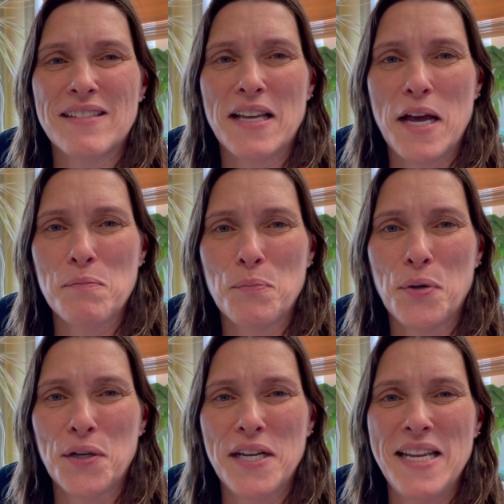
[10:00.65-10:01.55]
I'm
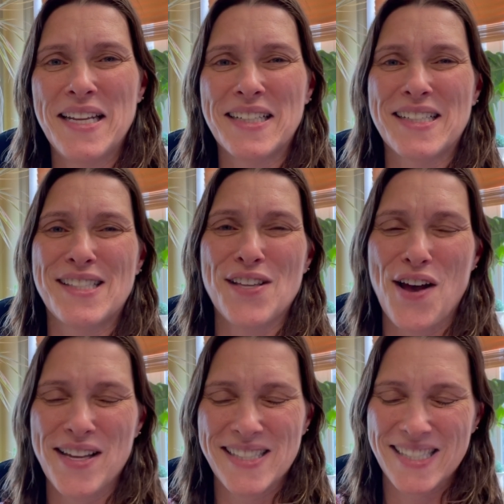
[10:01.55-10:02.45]
pretty
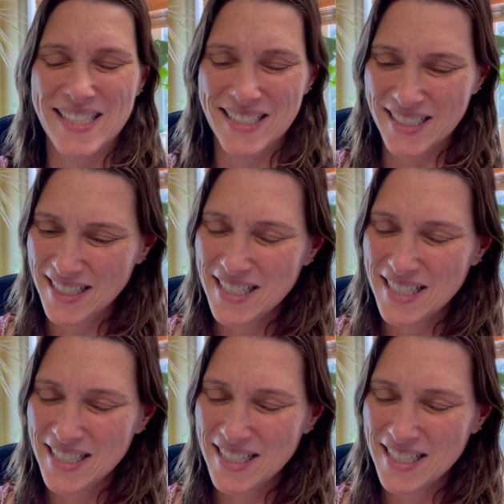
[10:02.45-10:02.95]
exhausted.